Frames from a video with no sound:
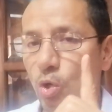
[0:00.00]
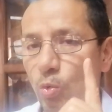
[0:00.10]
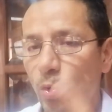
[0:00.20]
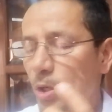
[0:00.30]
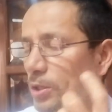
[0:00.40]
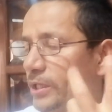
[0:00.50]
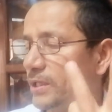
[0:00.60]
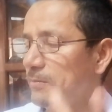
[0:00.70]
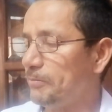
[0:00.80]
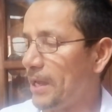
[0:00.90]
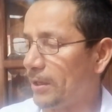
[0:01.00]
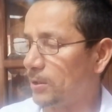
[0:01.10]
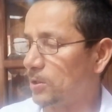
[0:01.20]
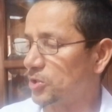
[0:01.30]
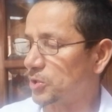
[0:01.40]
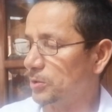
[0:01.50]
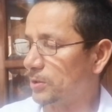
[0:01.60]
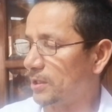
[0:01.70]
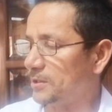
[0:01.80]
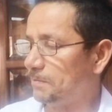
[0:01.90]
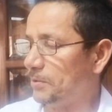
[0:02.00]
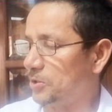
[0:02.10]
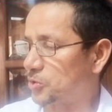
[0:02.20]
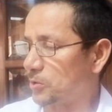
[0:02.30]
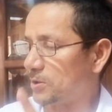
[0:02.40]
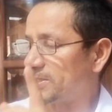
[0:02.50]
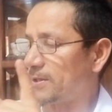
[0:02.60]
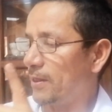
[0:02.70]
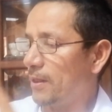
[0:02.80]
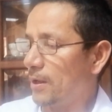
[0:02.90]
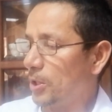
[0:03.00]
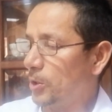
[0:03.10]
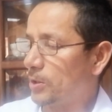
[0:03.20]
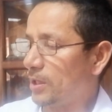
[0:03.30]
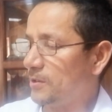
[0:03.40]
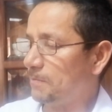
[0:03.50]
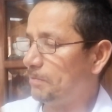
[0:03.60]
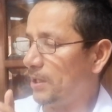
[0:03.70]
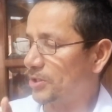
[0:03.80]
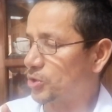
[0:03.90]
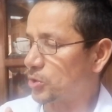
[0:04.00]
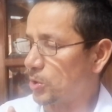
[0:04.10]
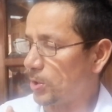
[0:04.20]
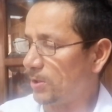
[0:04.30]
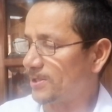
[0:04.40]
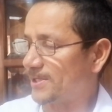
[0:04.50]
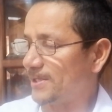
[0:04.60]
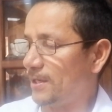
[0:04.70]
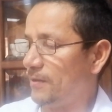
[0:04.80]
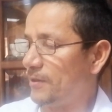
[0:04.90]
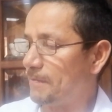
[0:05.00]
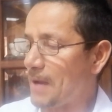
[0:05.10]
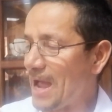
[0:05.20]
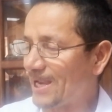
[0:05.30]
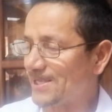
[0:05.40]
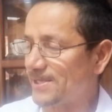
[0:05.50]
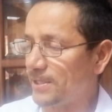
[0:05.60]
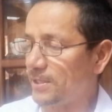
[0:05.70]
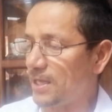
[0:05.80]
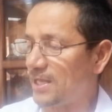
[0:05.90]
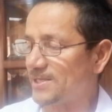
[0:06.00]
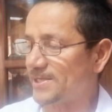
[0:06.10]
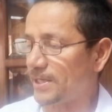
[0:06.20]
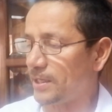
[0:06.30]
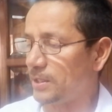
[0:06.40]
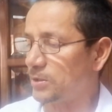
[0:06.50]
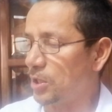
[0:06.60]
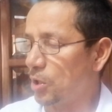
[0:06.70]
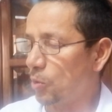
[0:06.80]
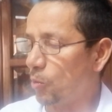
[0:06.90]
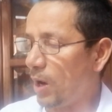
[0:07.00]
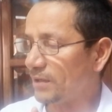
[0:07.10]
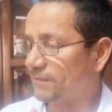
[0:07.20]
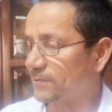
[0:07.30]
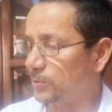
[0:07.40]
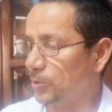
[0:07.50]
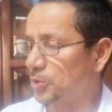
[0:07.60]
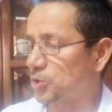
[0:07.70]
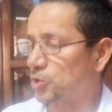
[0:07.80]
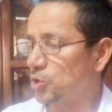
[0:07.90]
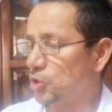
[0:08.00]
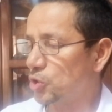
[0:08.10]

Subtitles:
Work in pairs. Look at the pictures. Look at the pictures in the magazine and say, what fruits